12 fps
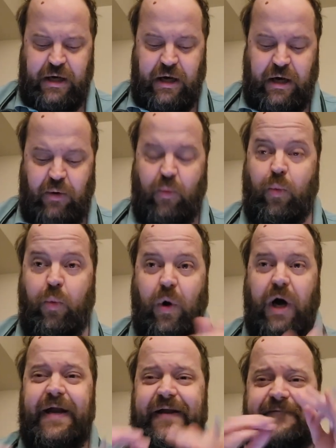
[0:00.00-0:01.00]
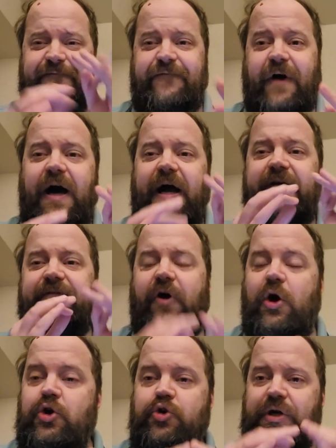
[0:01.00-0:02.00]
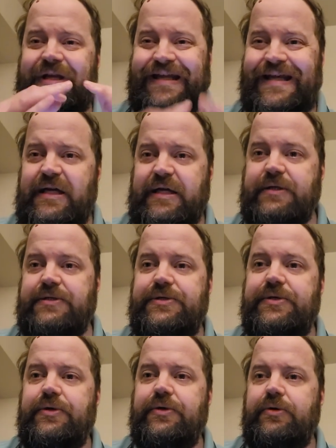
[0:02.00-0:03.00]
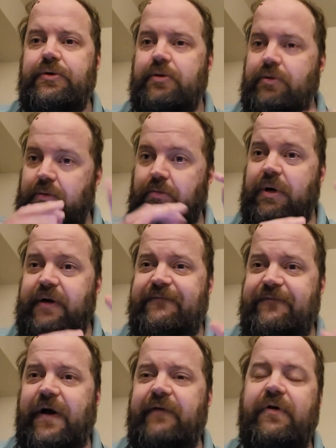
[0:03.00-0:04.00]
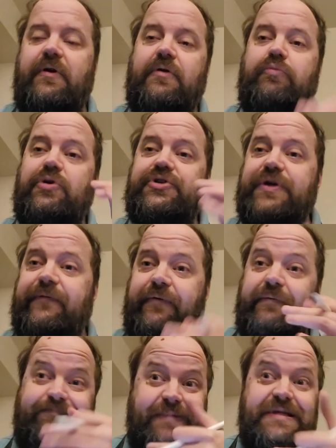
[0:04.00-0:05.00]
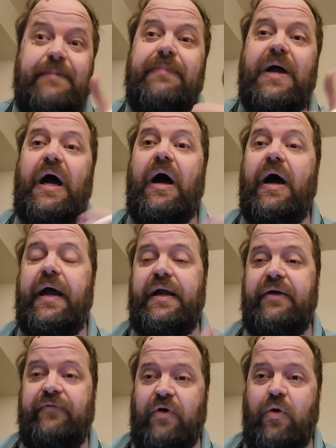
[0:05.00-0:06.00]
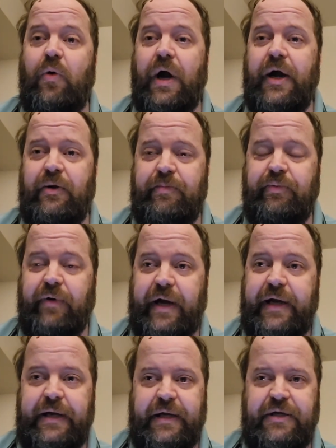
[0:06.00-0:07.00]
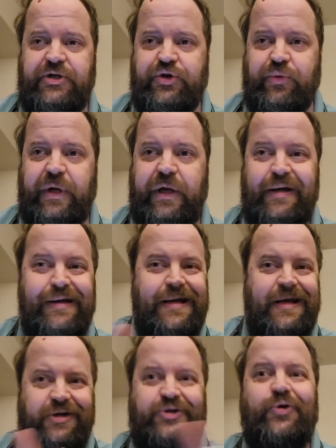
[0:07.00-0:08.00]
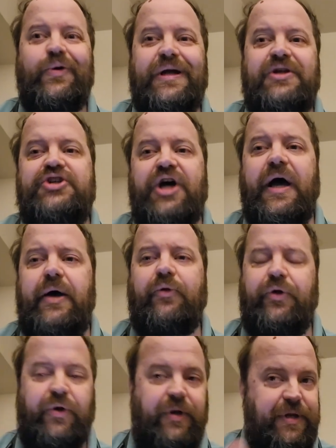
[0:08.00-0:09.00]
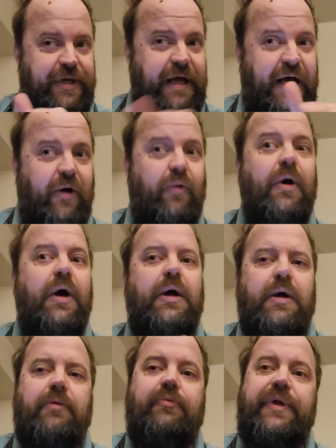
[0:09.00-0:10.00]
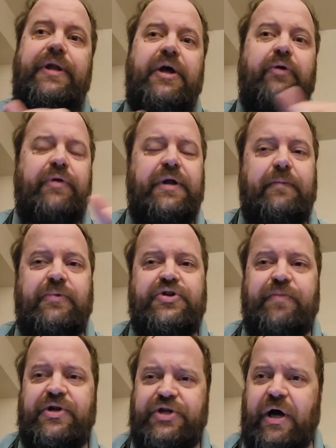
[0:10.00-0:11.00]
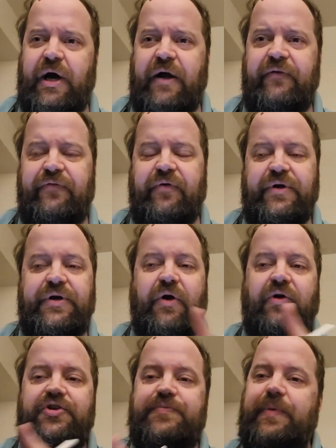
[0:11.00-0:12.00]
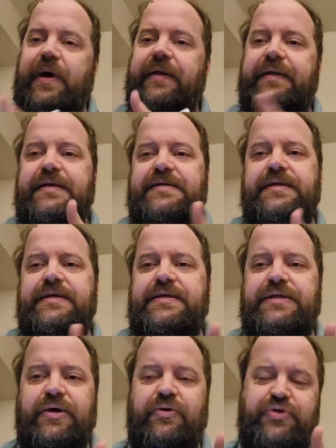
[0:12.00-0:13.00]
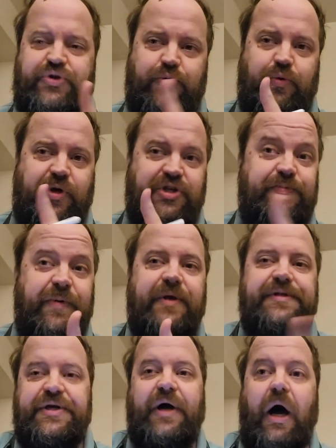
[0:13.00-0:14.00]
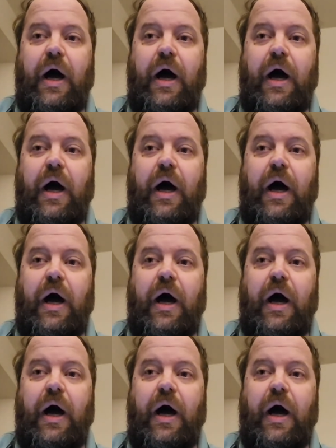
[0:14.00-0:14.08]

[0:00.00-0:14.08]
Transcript: 1 in 500 kids, 1 in 500 will suffer some kind of acquired brain injury during childhood. Now, we know the numbers are much higher for adults, but this is those who will experience